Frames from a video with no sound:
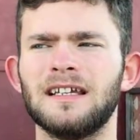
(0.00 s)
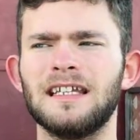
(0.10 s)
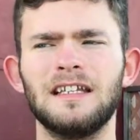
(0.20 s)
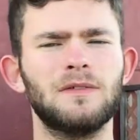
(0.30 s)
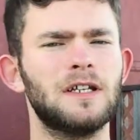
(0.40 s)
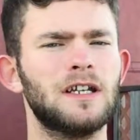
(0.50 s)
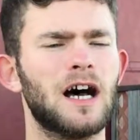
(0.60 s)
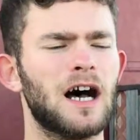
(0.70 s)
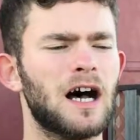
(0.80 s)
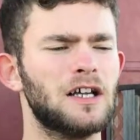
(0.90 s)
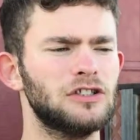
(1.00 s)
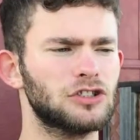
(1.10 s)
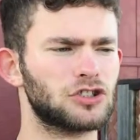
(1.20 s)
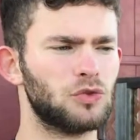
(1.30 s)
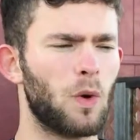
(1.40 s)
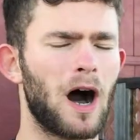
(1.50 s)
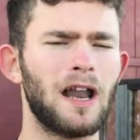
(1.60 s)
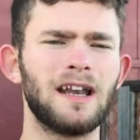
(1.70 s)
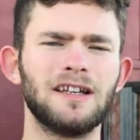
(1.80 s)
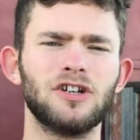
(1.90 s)
even your
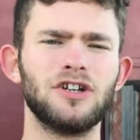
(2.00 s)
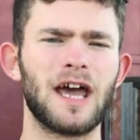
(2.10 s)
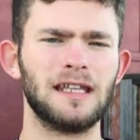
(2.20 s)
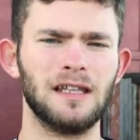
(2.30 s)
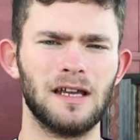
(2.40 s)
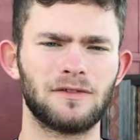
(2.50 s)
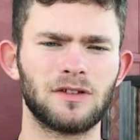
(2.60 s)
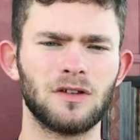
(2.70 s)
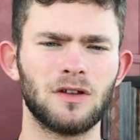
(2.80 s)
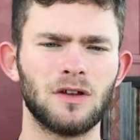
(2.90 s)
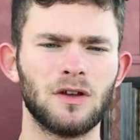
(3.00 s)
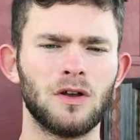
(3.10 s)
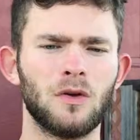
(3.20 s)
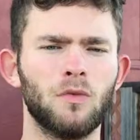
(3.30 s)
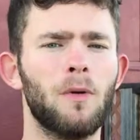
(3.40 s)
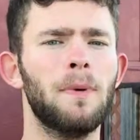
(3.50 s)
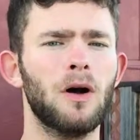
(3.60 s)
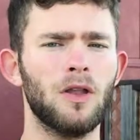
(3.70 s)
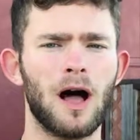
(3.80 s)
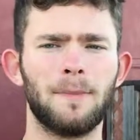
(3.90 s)
squat and your deadlift will
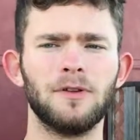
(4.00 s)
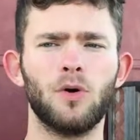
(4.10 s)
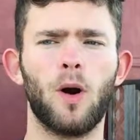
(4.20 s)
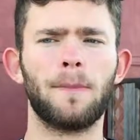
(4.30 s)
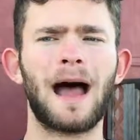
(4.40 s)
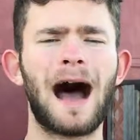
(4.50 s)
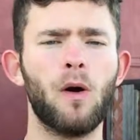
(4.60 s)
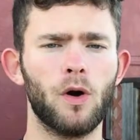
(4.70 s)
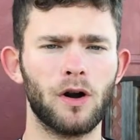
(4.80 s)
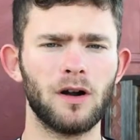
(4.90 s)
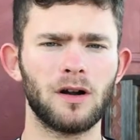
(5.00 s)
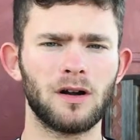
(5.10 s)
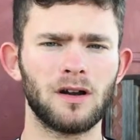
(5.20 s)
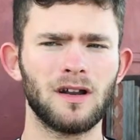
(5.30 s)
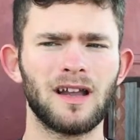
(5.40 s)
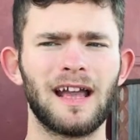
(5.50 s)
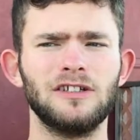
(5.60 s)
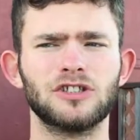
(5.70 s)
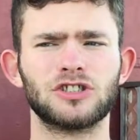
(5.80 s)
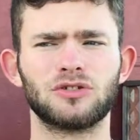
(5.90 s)
build up your power and
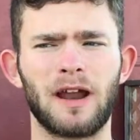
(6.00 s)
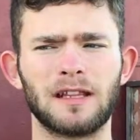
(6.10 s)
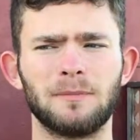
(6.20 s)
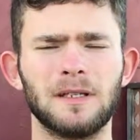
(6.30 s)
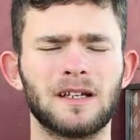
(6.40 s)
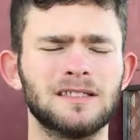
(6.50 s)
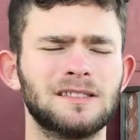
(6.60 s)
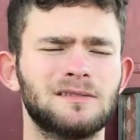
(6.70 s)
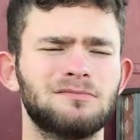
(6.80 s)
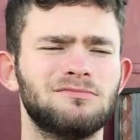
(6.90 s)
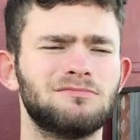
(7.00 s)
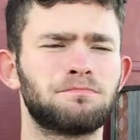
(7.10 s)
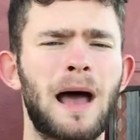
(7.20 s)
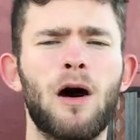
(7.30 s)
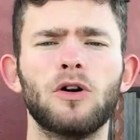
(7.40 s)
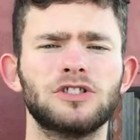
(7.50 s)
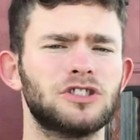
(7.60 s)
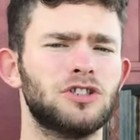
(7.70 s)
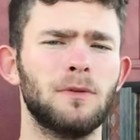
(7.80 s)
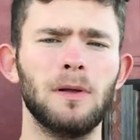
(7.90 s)
your strength, because power is
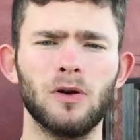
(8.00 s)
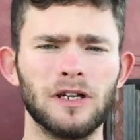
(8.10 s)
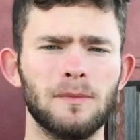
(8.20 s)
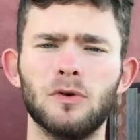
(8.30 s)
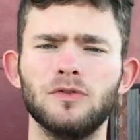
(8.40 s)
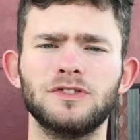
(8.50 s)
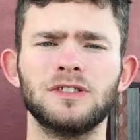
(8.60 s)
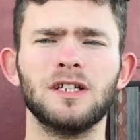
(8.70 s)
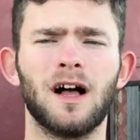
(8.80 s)
just your ability to move